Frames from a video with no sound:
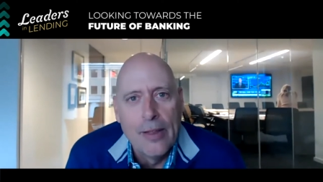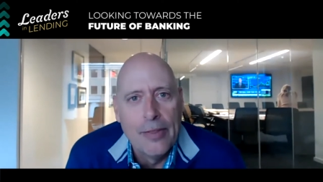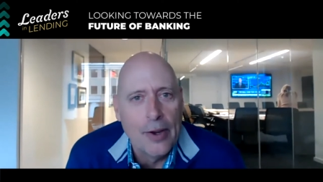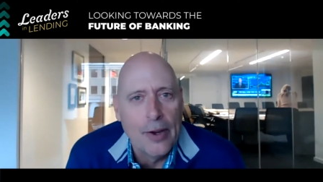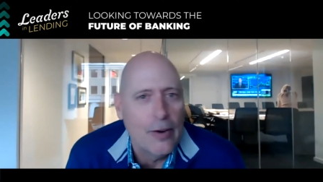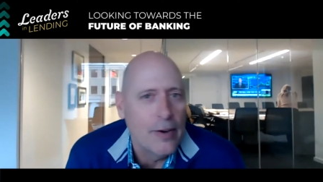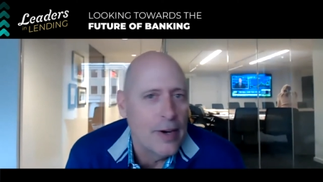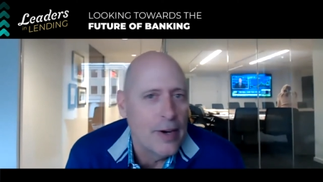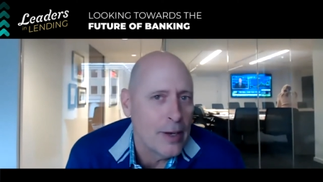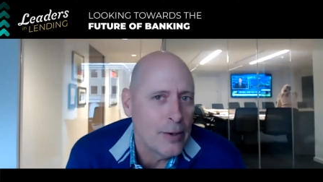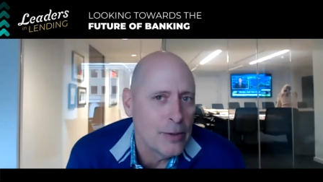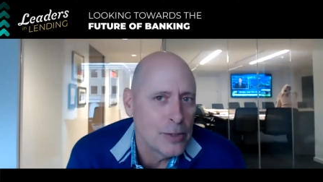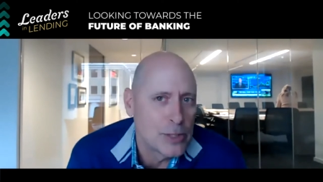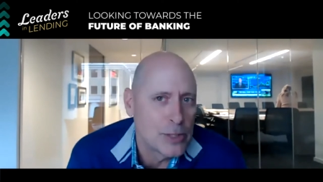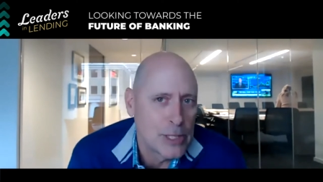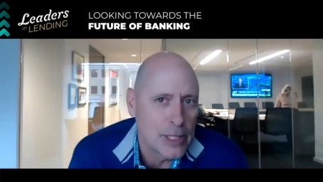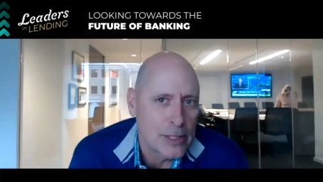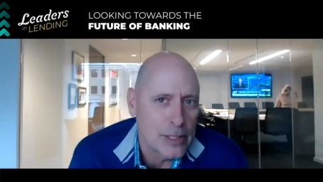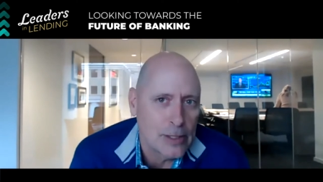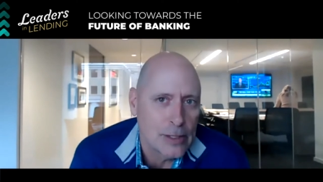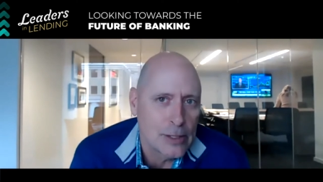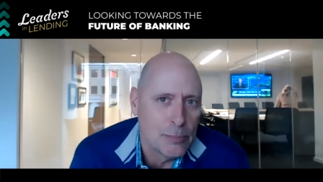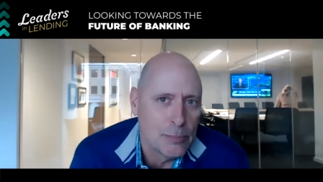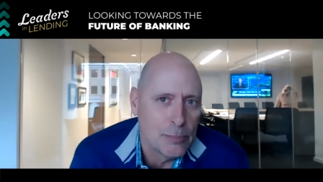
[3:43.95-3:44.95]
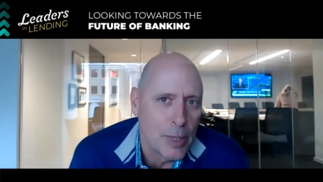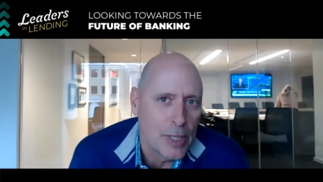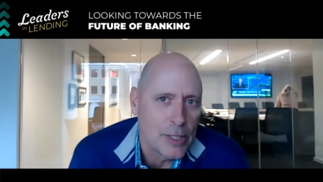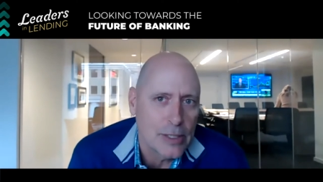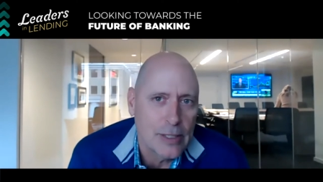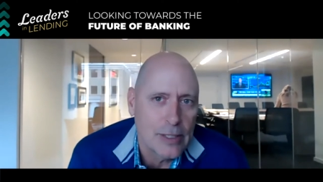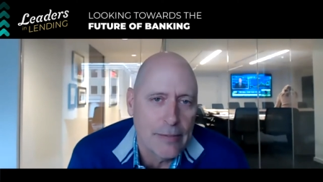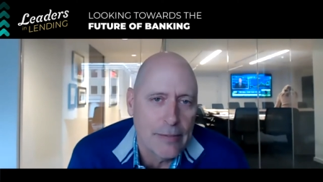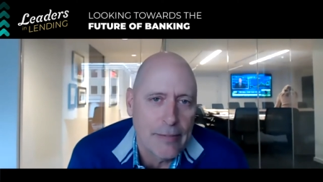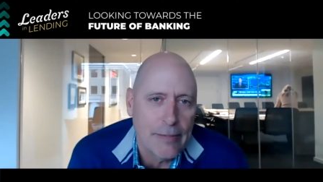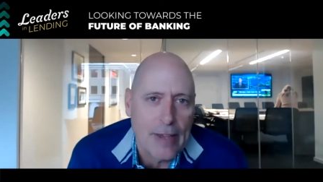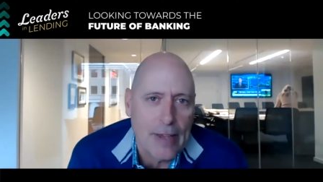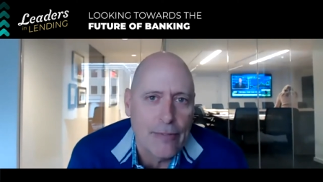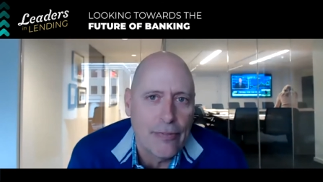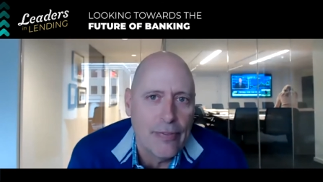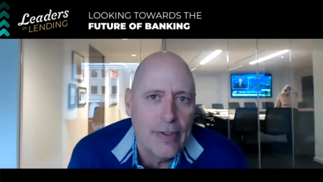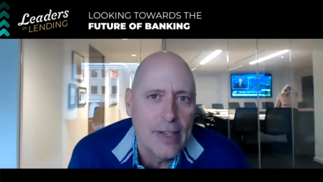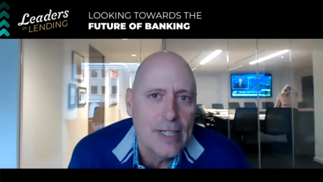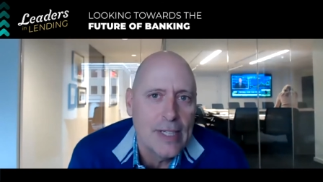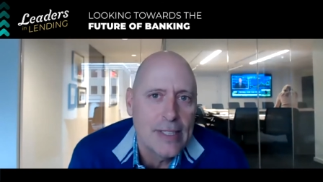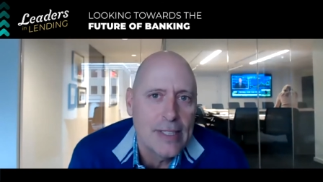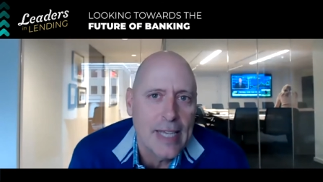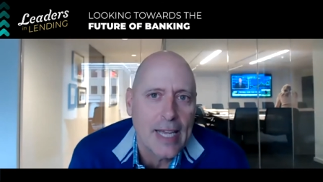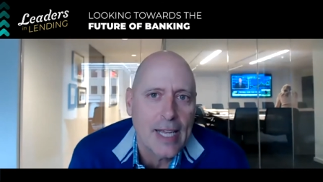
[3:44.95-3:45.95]
they're now just as much of a
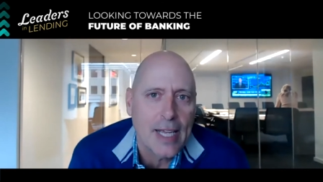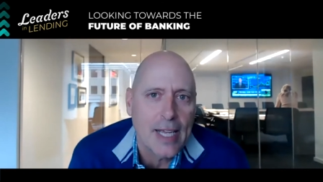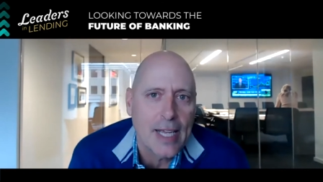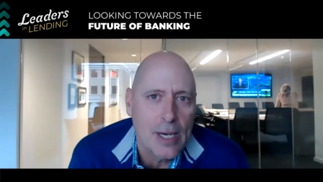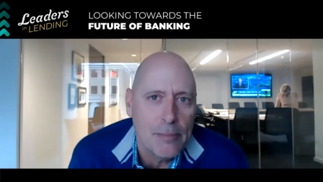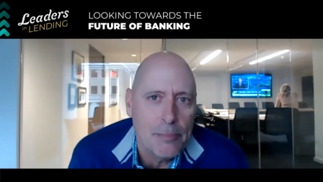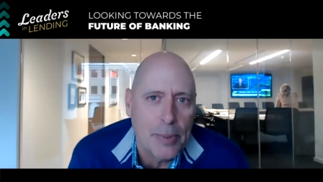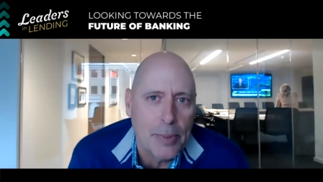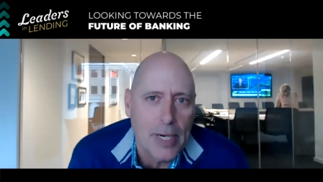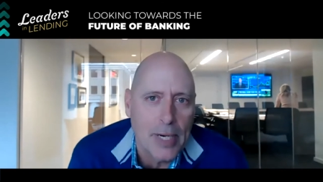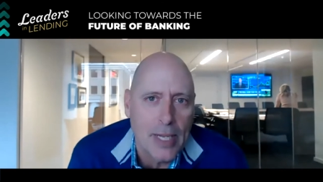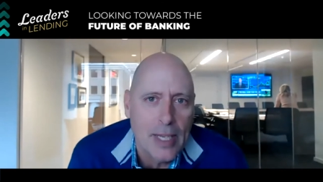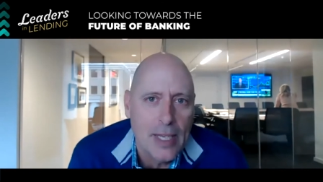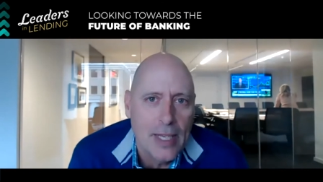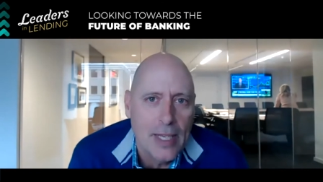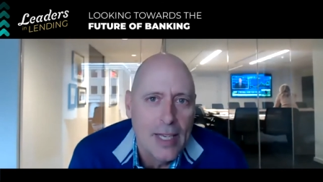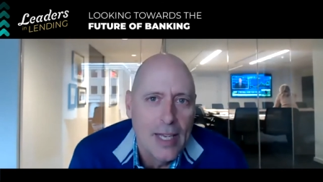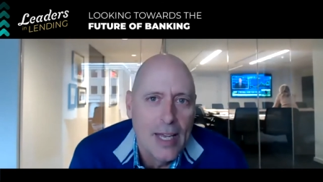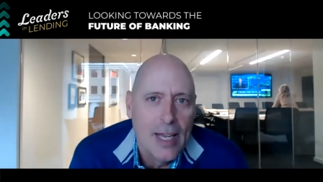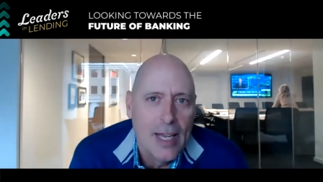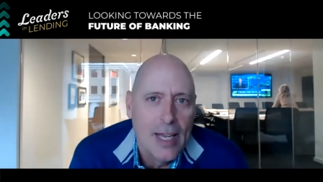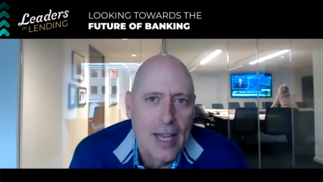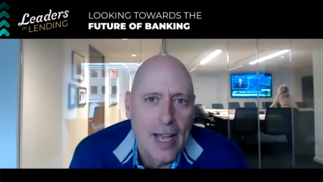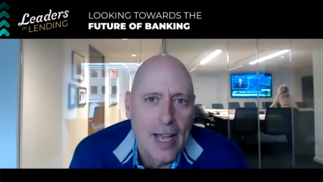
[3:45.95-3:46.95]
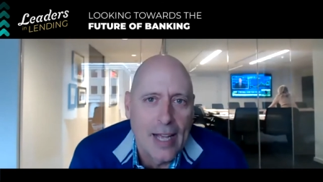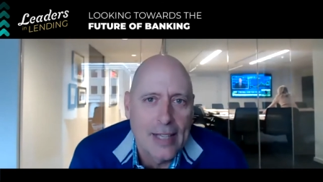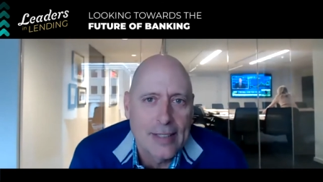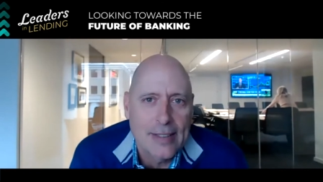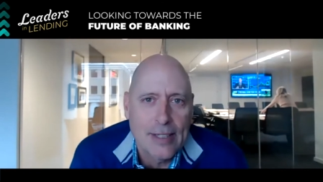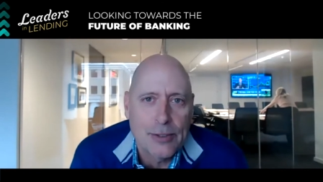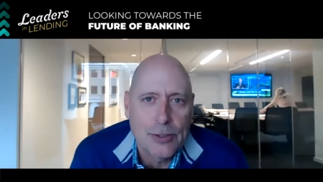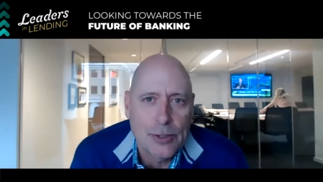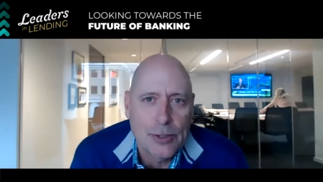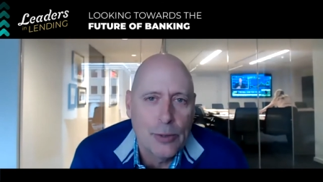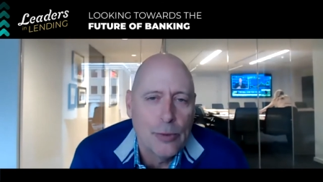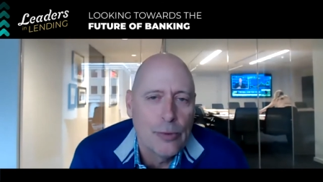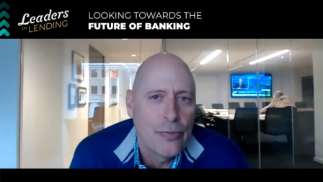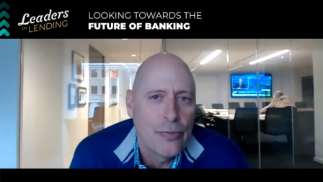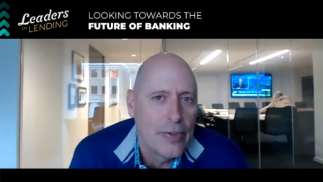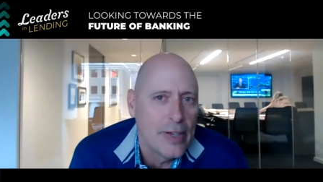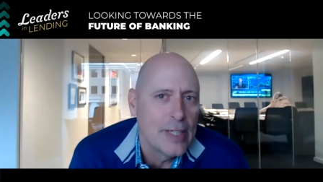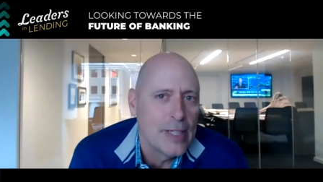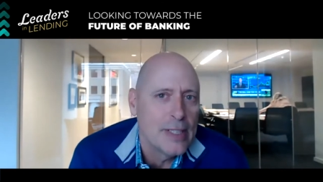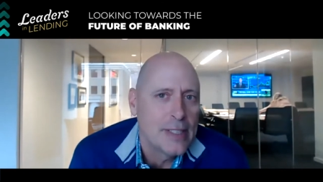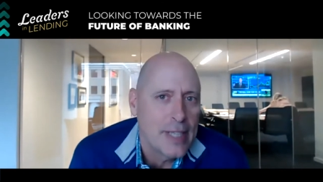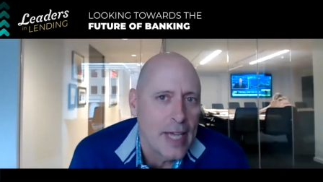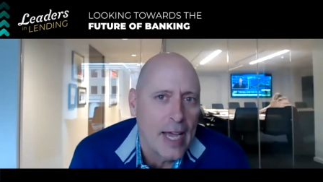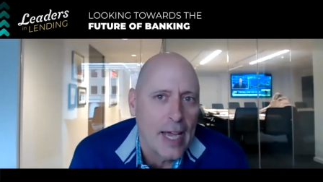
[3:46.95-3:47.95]
fintech company as a true
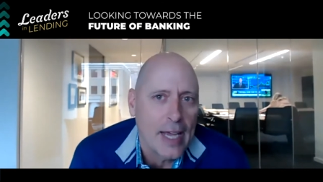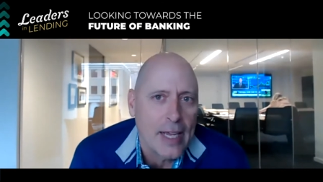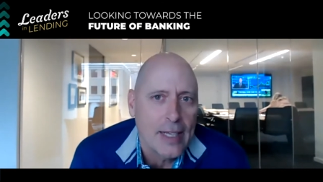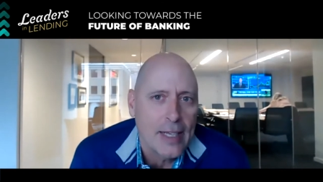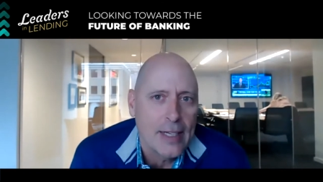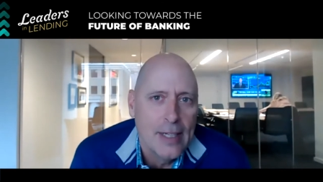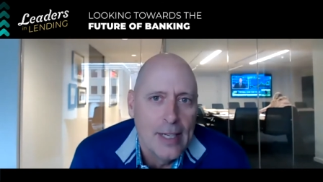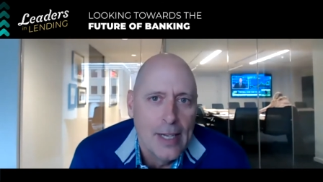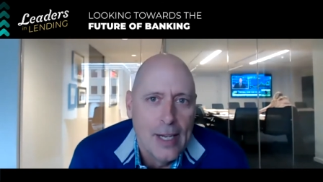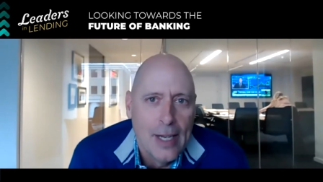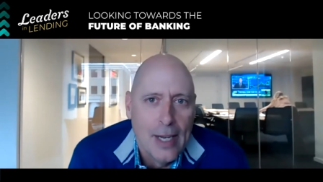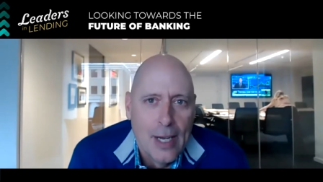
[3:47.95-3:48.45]
fintech